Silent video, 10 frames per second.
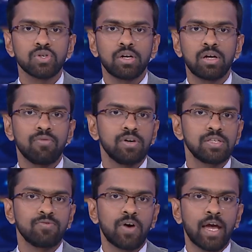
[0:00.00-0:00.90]
on
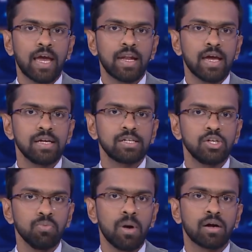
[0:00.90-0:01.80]
diversifying and enter
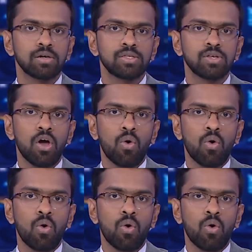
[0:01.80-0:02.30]
new markets